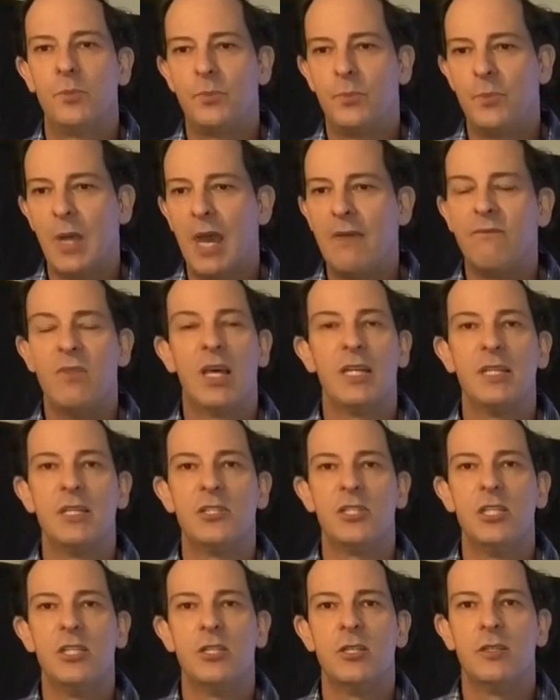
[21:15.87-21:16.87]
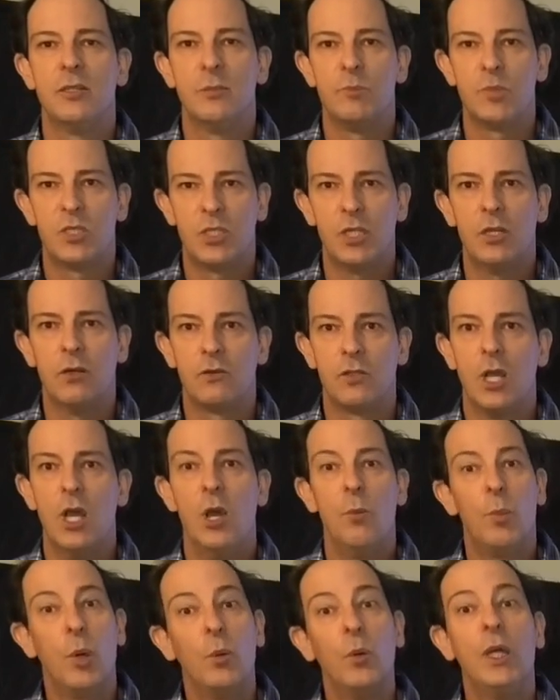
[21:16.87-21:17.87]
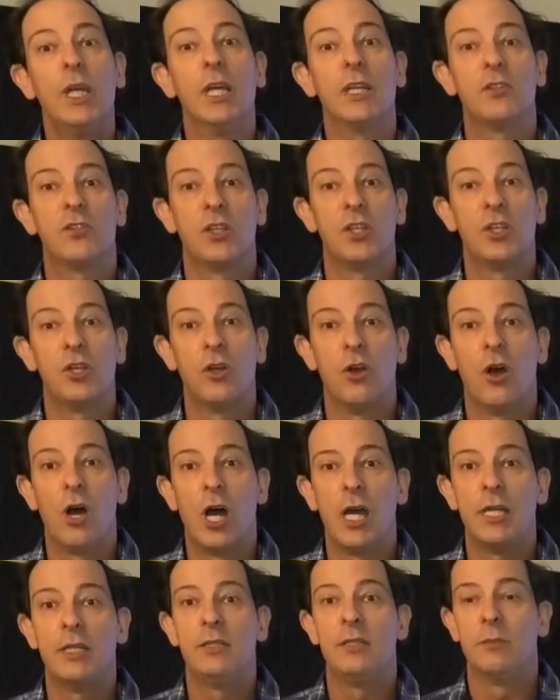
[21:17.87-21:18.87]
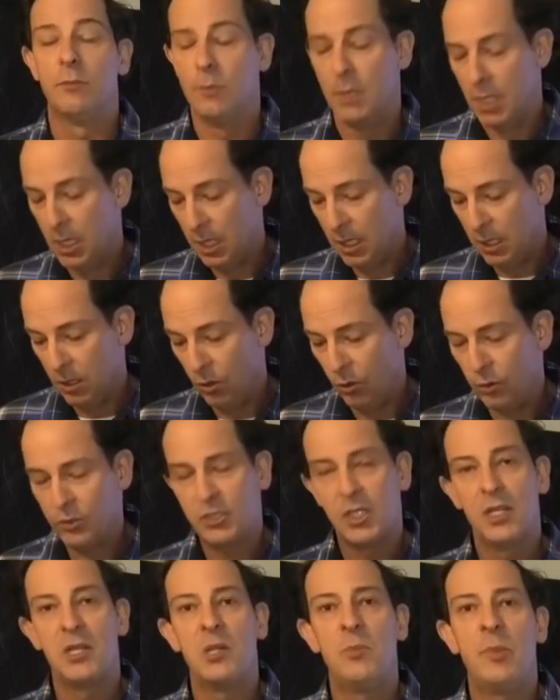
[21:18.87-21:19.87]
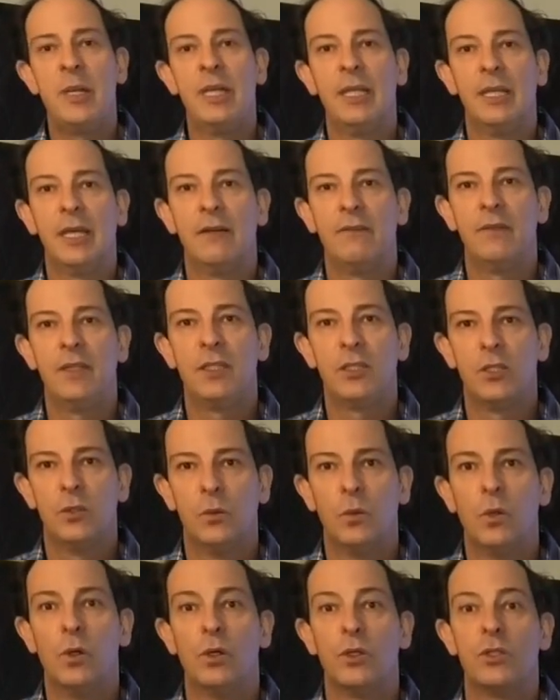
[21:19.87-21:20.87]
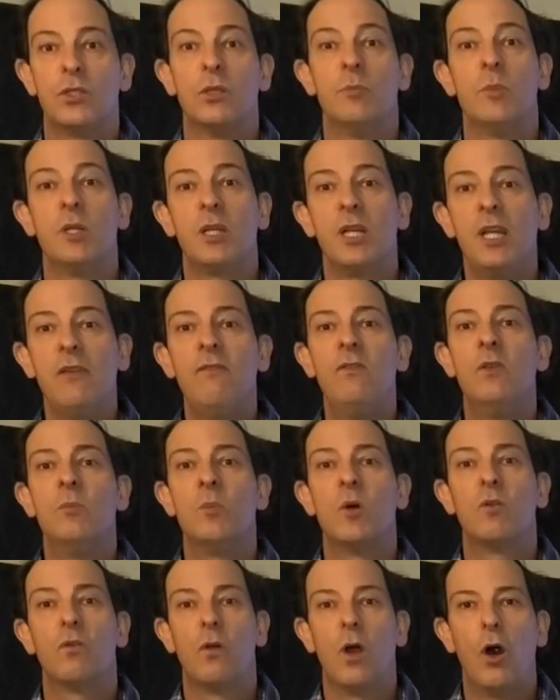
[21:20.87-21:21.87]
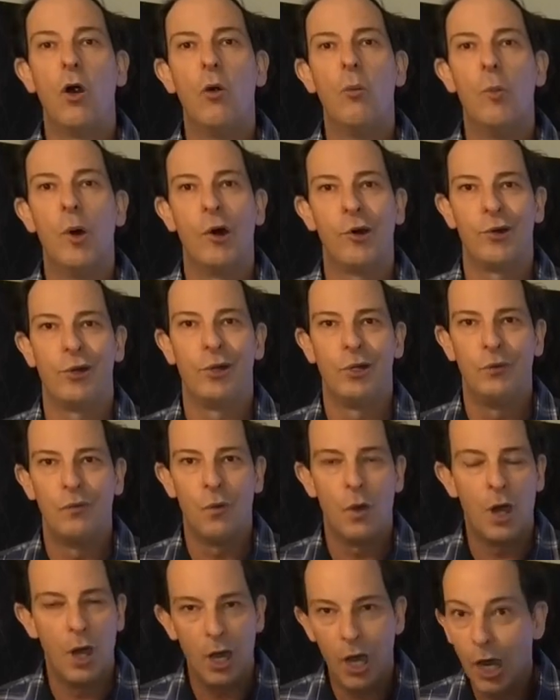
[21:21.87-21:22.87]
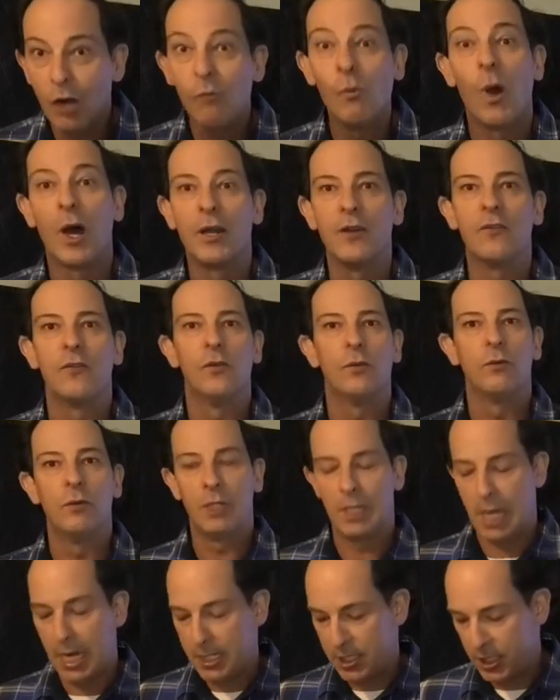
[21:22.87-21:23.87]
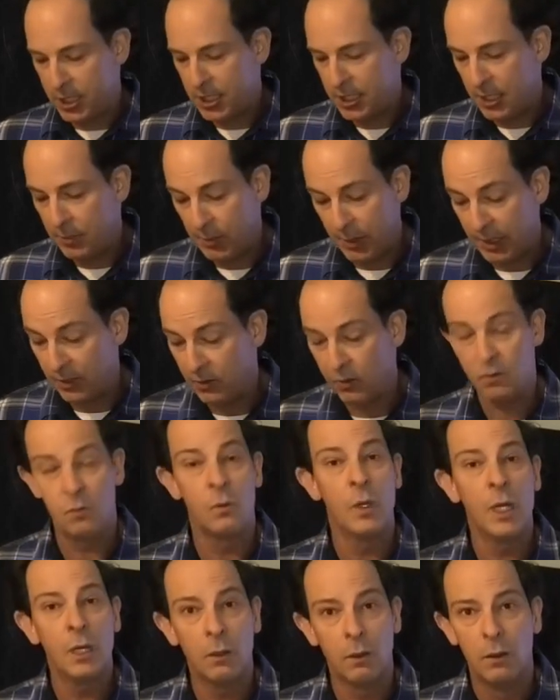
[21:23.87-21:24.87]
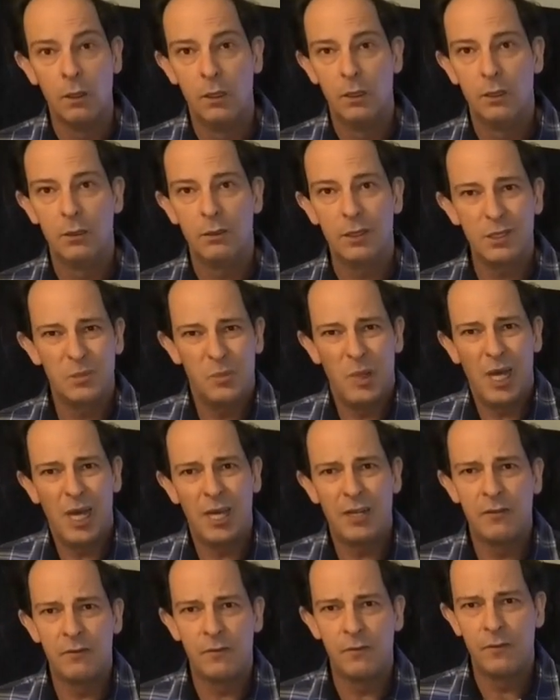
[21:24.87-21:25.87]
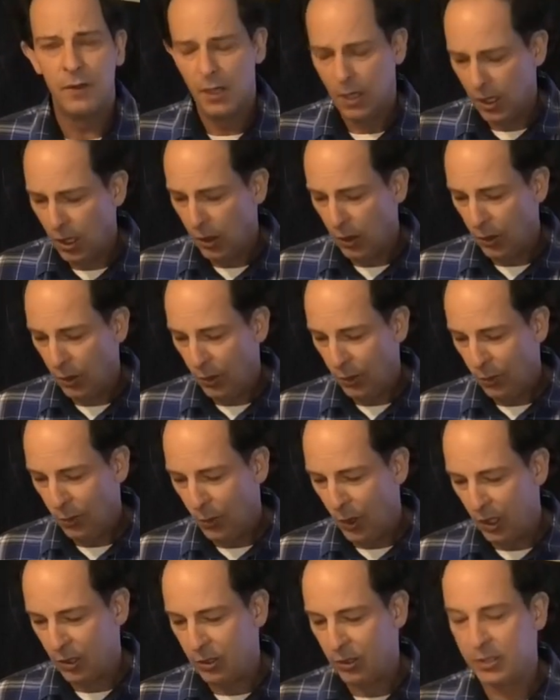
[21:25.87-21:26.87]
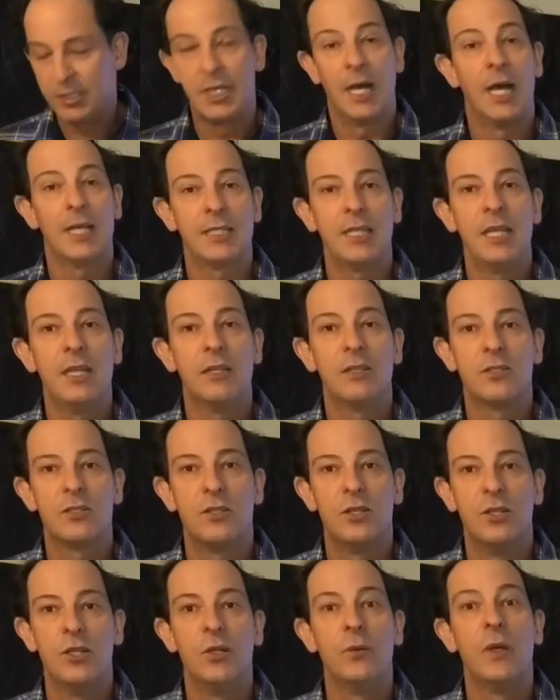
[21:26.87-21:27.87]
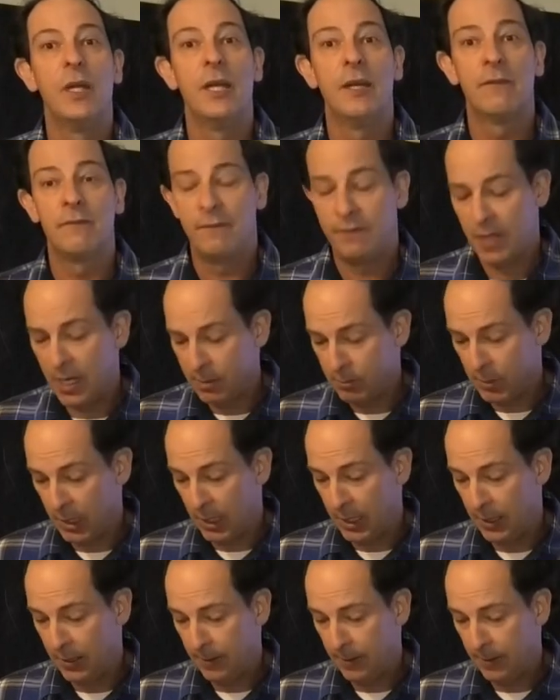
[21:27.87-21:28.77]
have that decision themselves. But we are to guide them. Also to be loving towards them and give them a role model of what a wonderful relationship is as well. That's part of what God's asking us to do in our family.